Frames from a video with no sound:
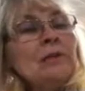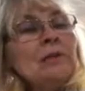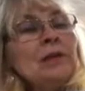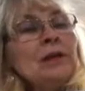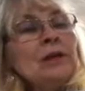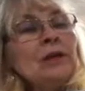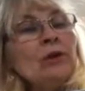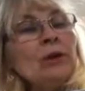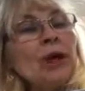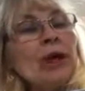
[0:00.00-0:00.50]

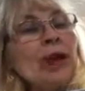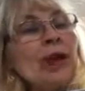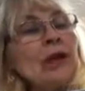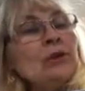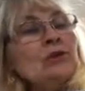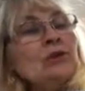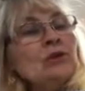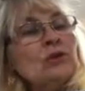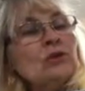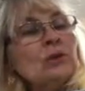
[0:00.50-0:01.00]
Peter
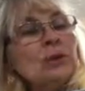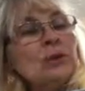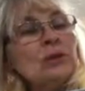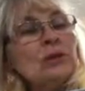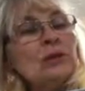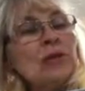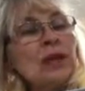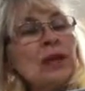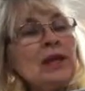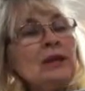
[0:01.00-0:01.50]
asked her the way
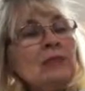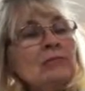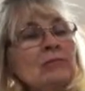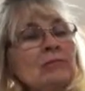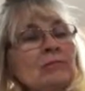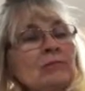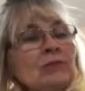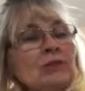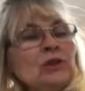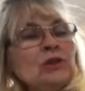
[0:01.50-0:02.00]
to the gate,
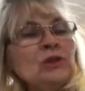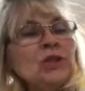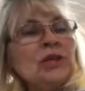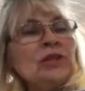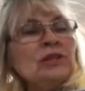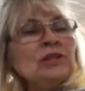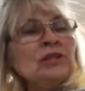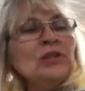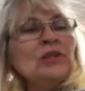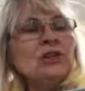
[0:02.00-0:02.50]
but she
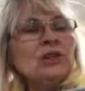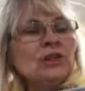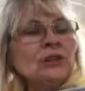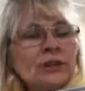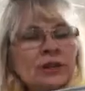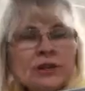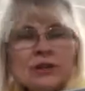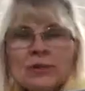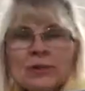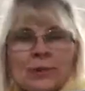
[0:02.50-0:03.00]
had such a
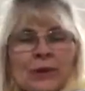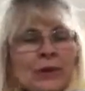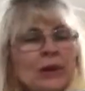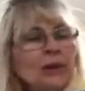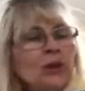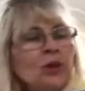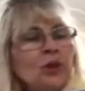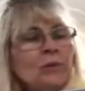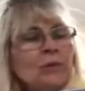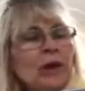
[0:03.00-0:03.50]
large pea
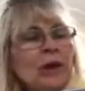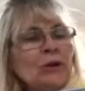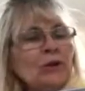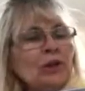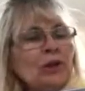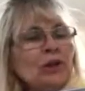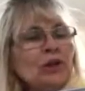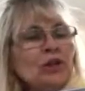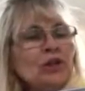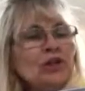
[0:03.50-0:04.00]
in her mouth
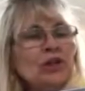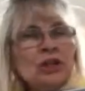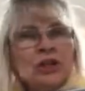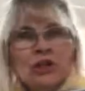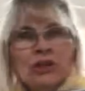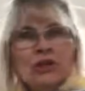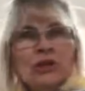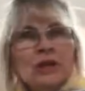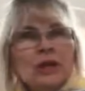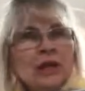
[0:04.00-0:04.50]
she
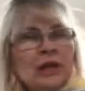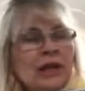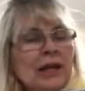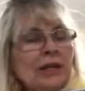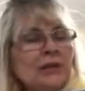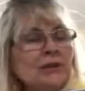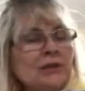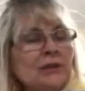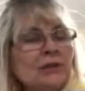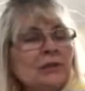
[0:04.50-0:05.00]
could not
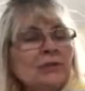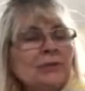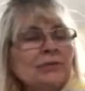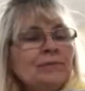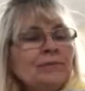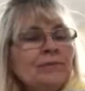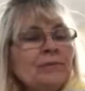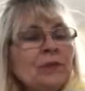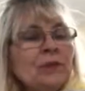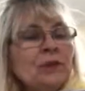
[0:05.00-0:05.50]
answer.
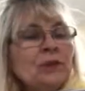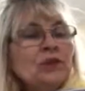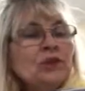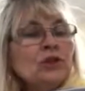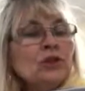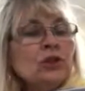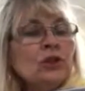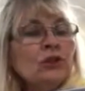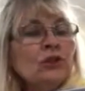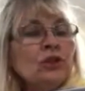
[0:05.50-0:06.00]

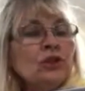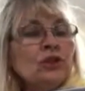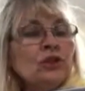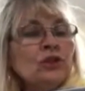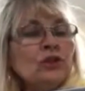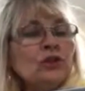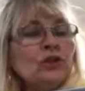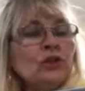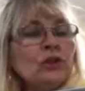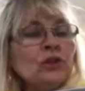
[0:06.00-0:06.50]
She only
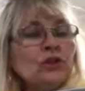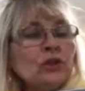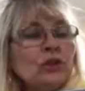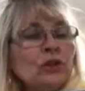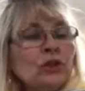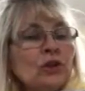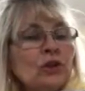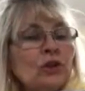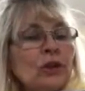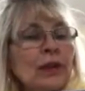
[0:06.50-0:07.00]
shook
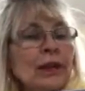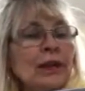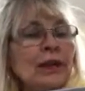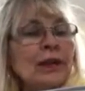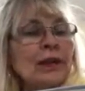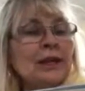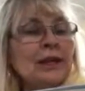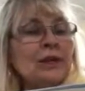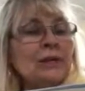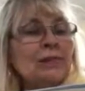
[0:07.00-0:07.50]
her head
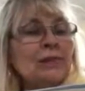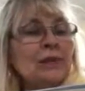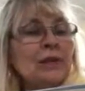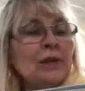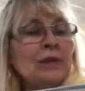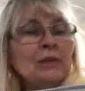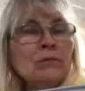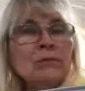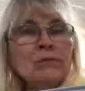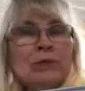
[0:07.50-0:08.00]
at him.
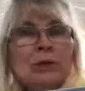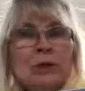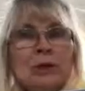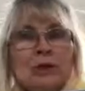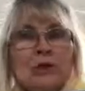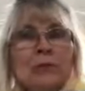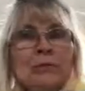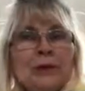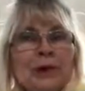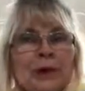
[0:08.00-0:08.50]

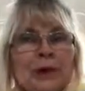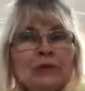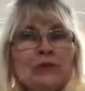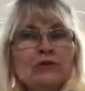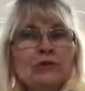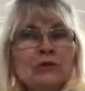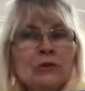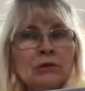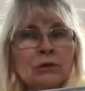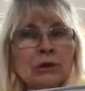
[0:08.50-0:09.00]
Peter began
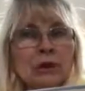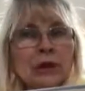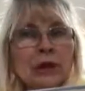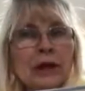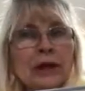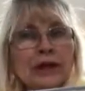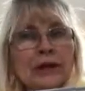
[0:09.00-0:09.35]
to cry.